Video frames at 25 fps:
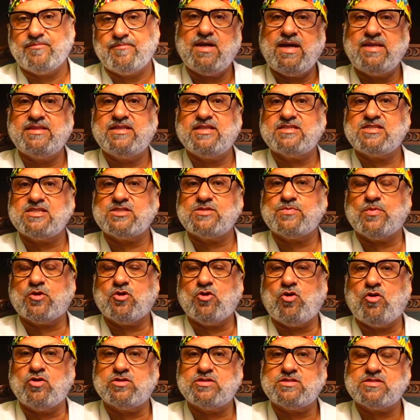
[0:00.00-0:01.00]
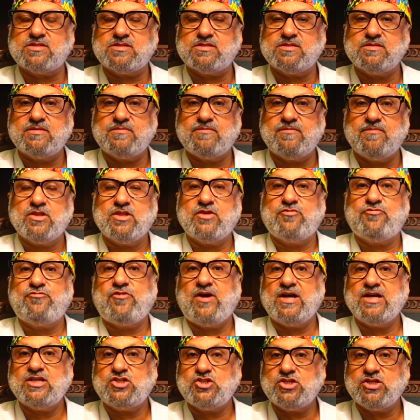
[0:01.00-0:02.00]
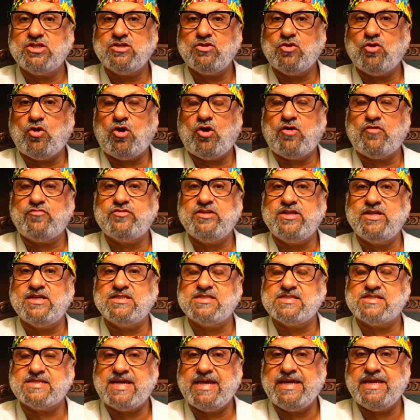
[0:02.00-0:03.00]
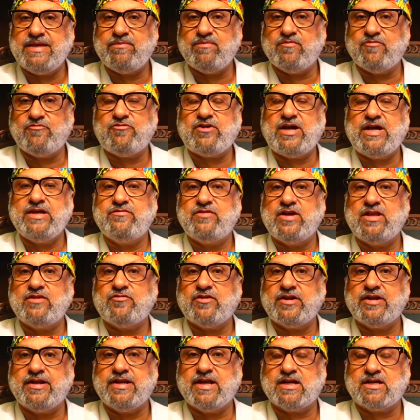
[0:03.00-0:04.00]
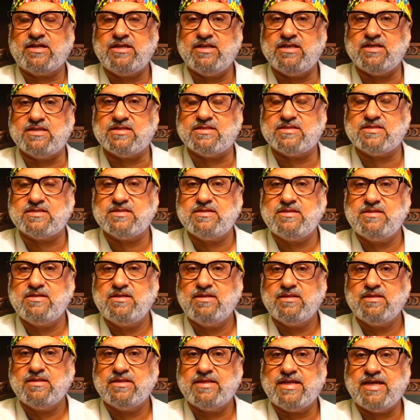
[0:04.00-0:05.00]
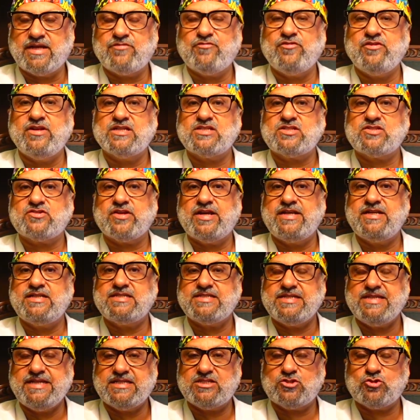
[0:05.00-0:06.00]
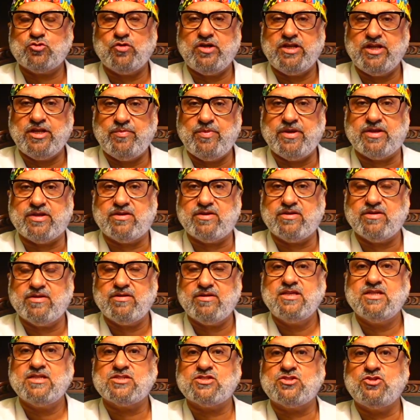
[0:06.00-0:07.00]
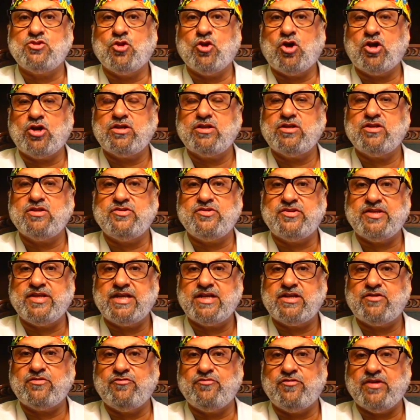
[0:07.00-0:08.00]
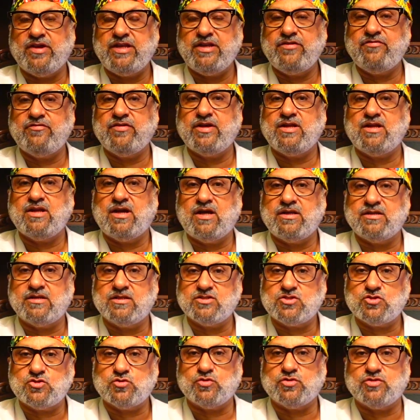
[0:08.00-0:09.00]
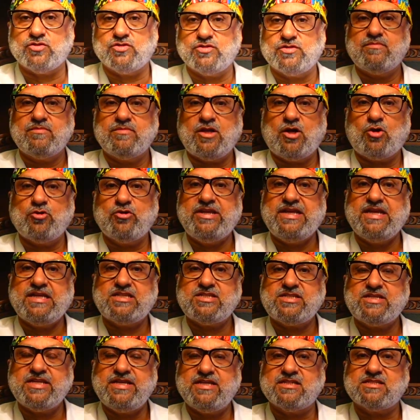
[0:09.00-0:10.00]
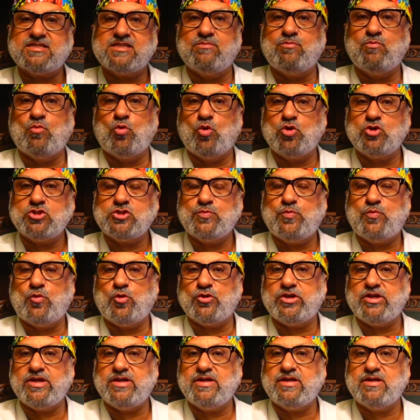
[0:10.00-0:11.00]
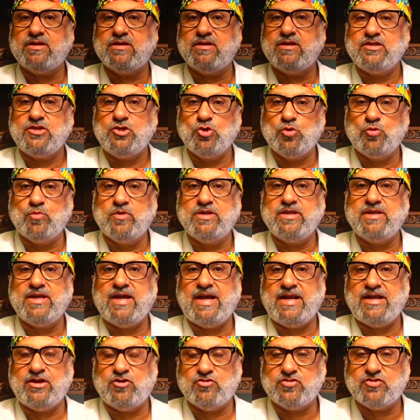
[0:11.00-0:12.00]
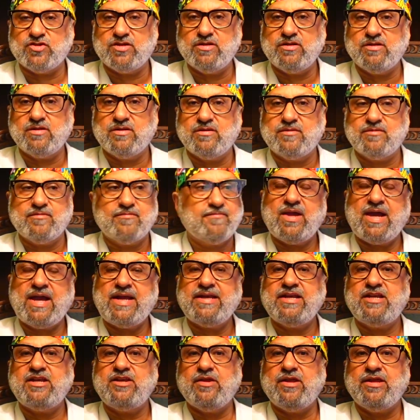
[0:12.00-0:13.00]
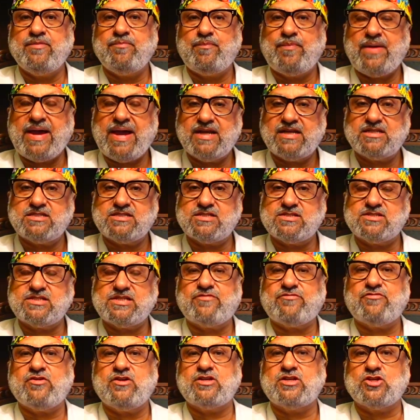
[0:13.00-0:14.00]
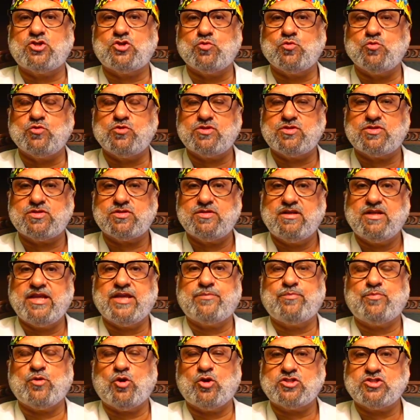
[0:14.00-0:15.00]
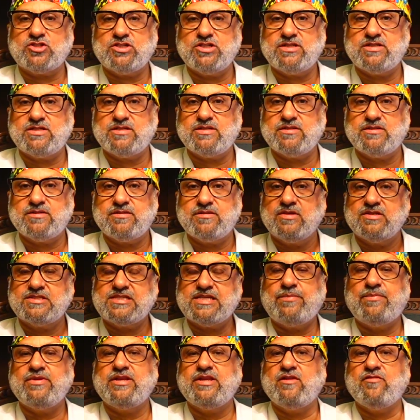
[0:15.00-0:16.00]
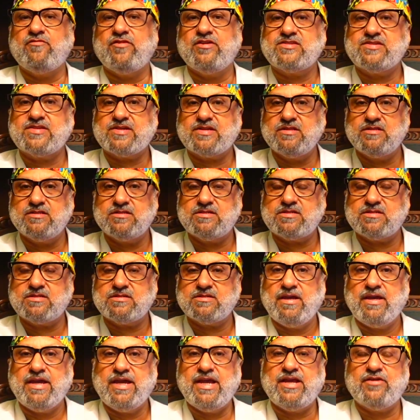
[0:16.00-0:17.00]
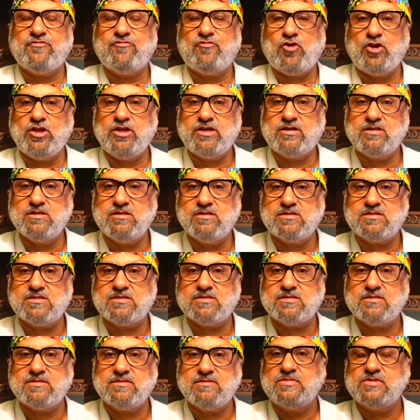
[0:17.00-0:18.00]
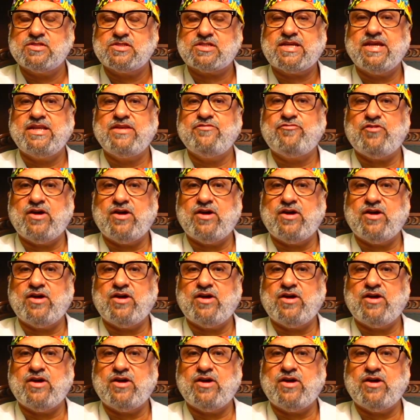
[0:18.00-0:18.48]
And this is because the function of the enzyme 5-alpha reductase that finasteride seeks to inhibit is not yet very well understood. Now, DHT is the most potent human androgen, and it impacts several tissues like prostate, seminal vesicles, hair follicles, skin